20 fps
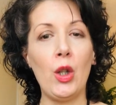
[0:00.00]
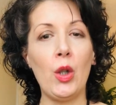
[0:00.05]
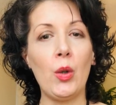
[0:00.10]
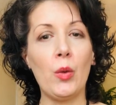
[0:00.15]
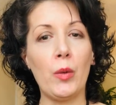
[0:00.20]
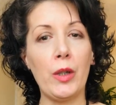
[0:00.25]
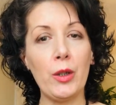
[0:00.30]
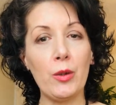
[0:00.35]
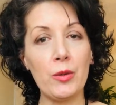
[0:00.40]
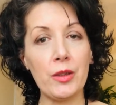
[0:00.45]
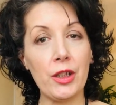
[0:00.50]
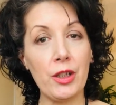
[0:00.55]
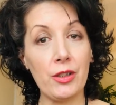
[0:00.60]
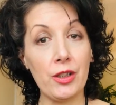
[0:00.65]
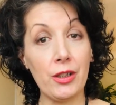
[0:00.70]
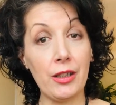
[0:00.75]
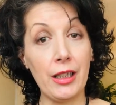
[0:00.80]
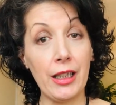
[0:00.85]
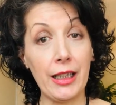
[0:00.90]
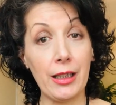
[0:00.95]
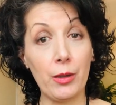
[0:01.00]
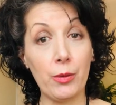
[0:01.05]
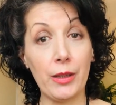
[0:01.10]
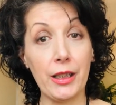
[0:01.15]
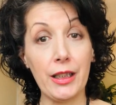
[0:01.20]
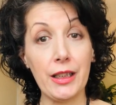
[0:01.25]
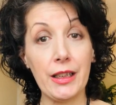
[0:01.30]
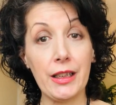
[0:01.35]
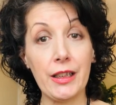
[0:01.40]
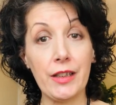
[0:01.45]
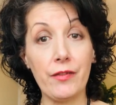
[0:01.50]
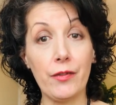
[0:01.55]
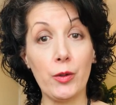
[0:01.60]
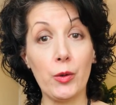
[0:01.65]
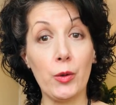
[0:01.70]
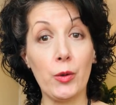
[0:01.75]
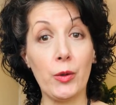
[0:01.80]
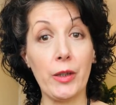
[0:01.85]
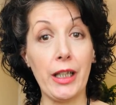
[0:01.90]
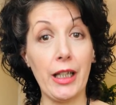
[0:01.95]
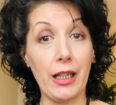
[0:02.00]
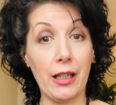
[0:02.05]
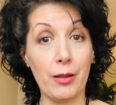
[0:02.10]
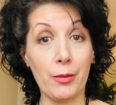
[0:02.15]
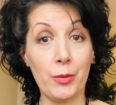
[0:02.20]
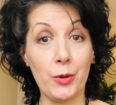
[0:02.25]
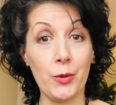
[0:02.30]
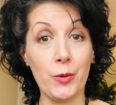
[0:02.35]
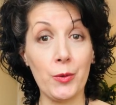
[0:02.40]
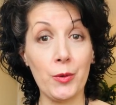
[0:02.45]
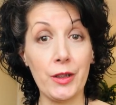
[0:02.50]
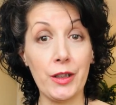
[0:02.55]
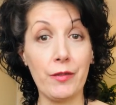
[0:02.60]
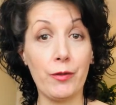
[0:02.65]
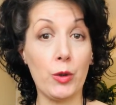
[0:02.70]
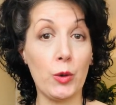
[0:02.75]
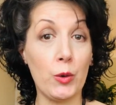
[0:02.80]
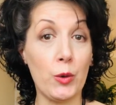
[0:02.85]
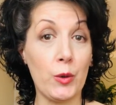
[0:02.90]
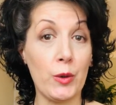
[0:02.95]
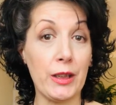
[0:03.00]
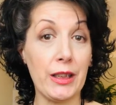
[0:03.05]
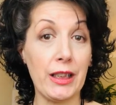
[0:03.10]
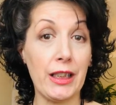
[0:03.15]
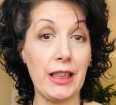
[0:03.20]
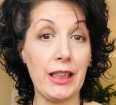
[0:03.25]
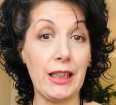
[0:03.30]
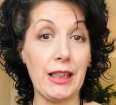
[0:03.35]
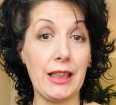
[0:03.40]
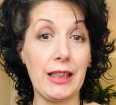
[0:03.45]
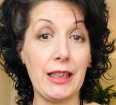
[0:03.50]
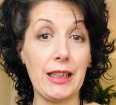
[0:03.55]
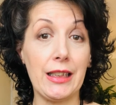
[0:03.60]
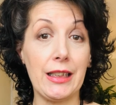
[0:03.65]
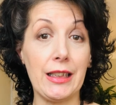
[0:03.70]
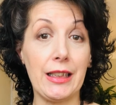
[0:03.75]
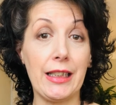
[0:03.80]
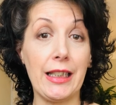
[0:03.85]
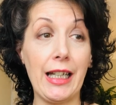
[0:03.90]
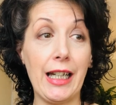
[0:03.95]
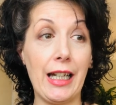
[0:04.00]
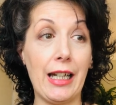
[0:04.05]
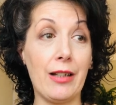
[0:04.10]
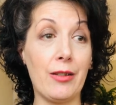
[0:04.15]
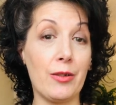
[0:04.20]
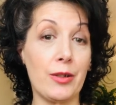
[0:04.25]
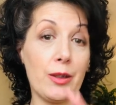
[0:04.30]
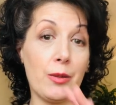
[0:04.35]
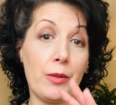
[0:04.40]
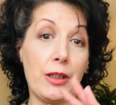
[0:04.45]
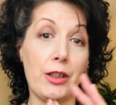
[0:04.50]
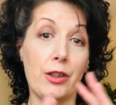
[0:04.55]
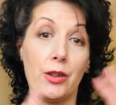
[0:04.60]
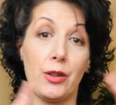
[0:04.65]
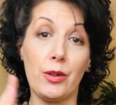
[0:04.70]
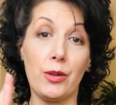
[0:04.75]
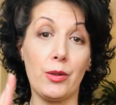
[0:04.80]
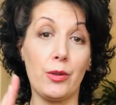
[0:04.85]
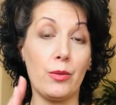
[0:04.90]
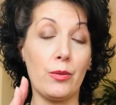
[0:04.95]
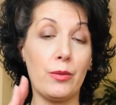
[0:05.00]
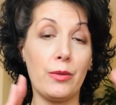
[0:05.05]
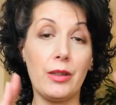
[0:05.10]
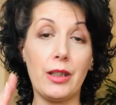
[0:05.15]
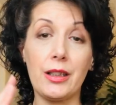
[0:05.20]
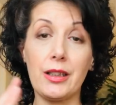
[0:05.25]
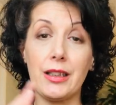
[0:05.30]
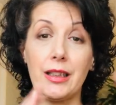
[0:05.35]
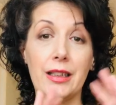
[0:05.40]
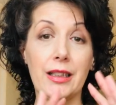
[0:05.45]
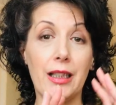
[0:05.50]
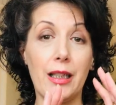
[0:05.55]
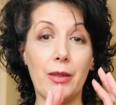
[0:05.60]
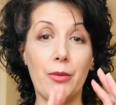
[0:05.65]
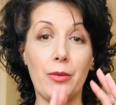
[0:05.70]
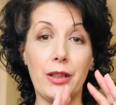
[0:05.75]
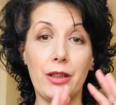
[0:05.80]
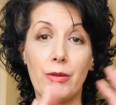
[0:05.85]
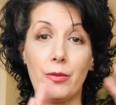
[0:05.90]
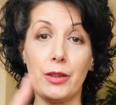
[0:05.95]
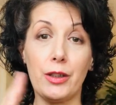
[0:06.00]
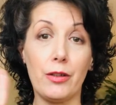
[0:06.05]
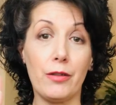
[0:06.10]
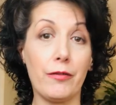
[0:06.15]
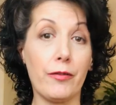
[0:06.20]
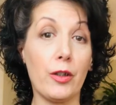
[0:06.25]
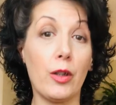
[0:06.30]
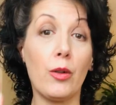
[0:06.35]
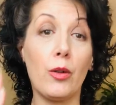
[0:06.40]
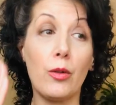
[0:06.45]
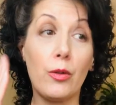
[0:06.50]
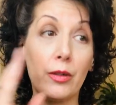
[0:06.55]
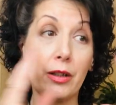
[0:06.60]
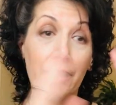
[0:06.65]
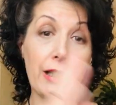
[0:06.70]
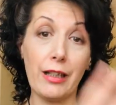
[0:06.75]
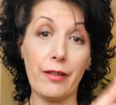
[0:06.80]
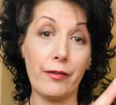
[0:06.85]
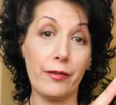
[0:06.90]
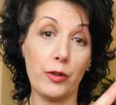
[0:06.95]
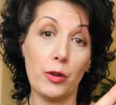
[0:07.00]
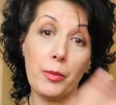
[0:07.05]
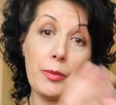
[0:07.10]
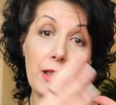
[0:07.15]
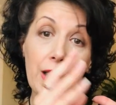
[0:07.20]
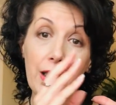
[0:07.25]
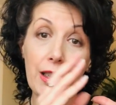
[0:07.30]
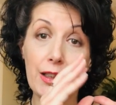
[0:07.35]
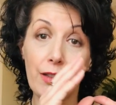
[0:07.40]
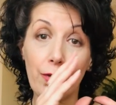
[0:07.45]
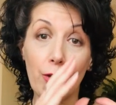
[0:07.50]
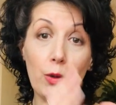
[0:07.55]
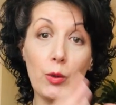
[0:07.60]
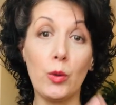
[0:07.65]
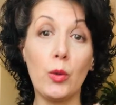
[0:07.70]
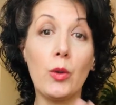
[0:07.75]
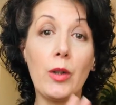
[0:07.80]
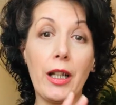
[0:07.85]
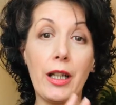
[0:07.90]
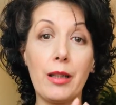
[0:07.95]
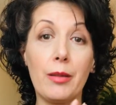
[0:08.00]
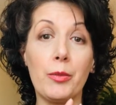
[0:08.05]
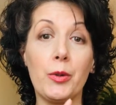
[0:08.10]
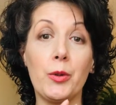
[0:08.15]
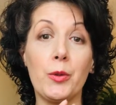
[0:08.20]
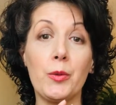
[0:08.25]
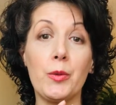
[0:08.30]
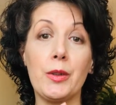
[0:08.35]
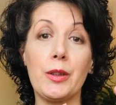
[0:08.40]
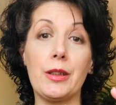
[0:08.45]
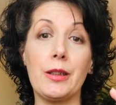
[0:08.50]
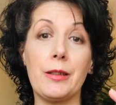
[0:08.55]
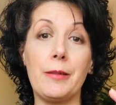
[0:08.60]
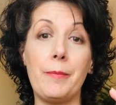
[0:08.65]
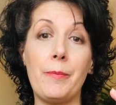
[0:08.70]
We also do liquids for the animals, for horses and cows. We do, as I say, we do for, that formula is for all animals,